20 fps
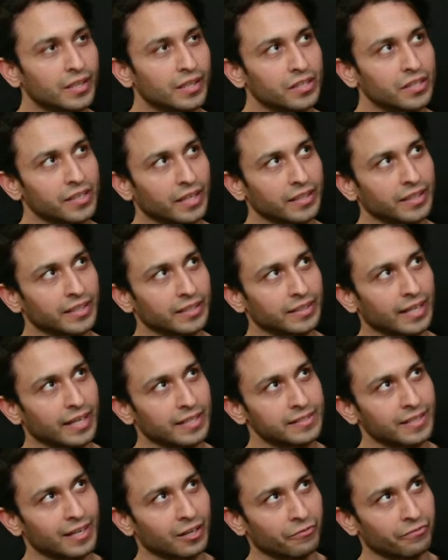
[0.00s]
I think
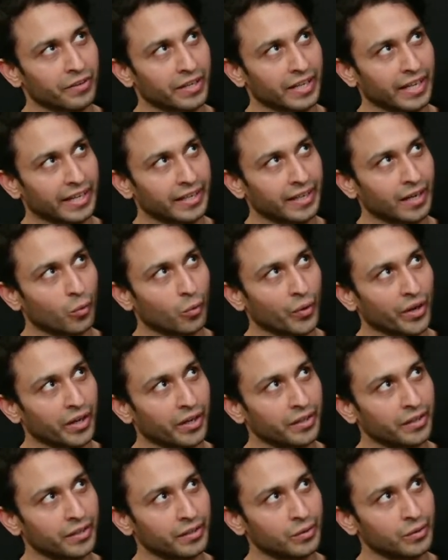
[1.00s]
that's kind of an area
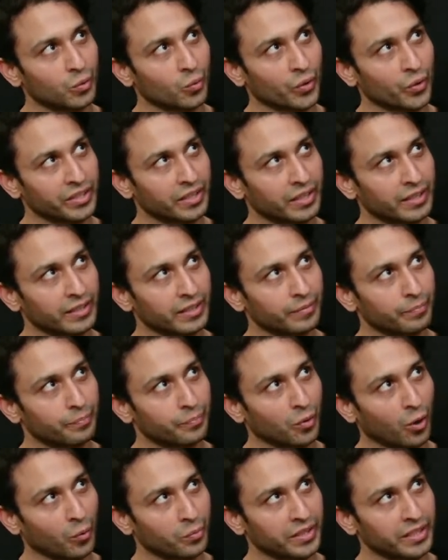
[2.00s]
where there
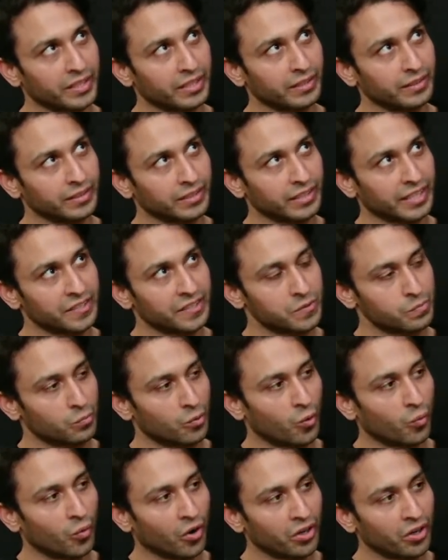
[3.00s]
probably needs
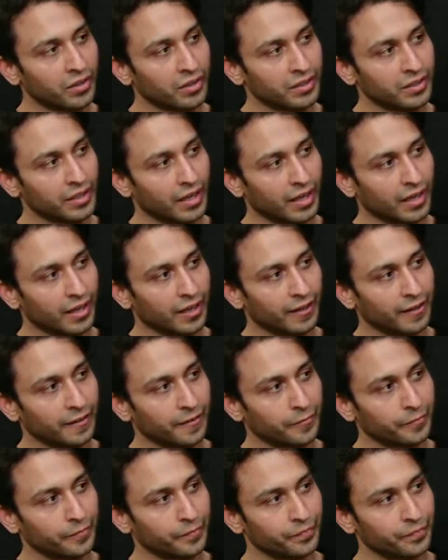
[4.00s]
more work.
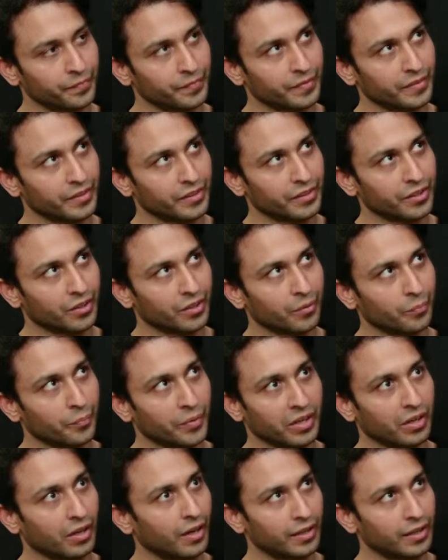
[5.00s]

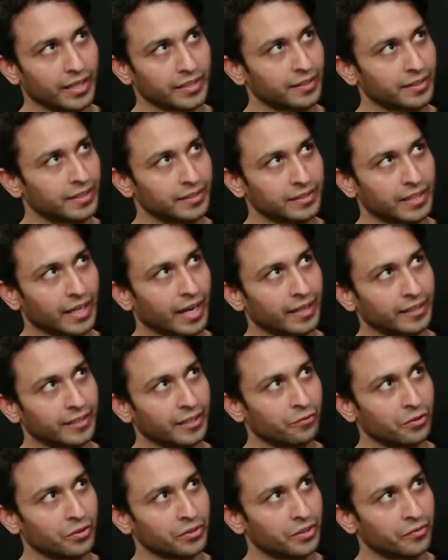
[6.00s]
But other than that,
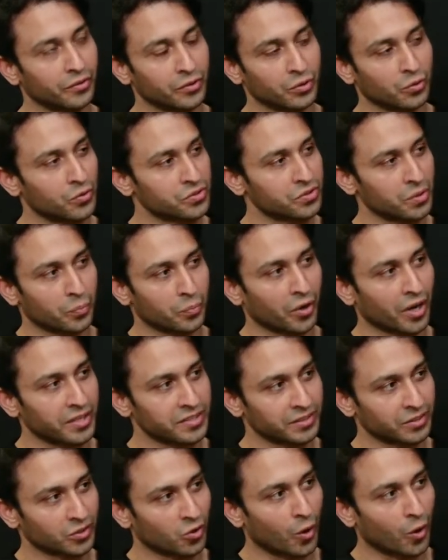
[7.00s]
there were no surprise
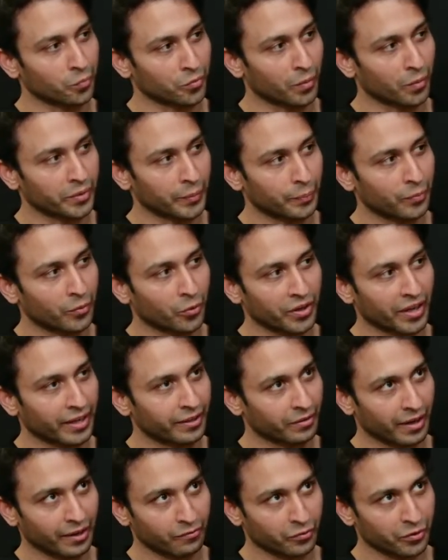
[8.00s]
in the ComCom report,
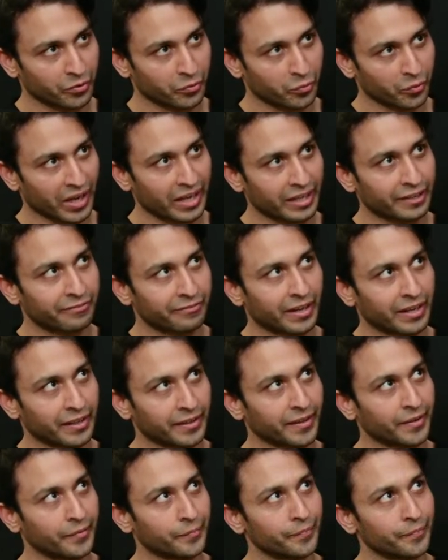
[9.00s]
and we really
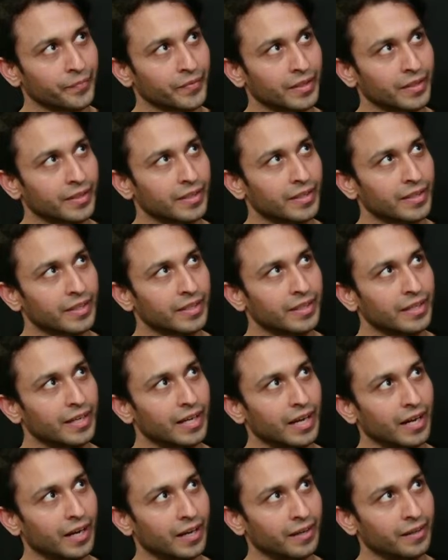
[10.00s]
welcome
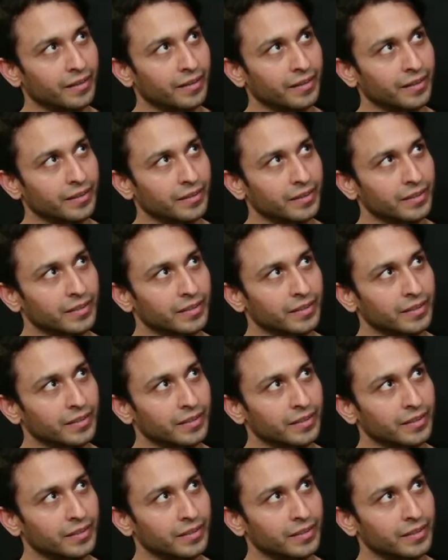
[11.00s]
better